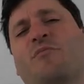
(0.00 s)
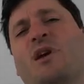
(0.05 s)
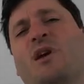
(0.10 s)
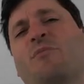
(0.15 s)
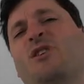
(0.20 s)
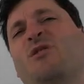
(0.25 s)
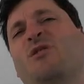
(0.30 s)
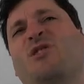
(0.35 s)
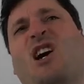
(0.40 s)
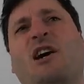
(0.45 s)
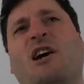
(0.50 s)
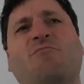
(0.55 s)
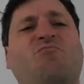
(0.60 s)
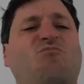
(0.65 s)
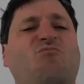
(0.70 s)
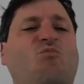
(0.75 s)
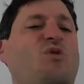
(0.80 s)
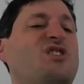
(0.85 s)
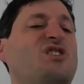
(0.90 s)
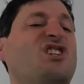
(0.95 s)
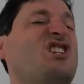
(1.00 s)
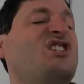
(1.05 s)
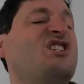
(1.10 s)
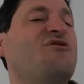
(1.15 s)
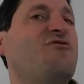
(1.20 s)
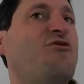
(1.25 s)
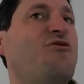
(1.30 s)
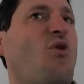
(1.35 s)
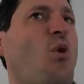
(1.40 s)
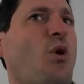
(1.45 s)
maybe
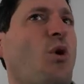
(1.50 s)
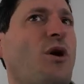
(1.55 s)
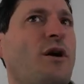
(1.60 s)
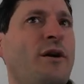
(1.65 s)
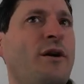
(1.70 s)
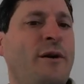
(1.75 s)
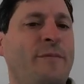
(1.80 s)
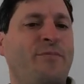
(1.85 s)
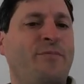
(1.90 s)
.164.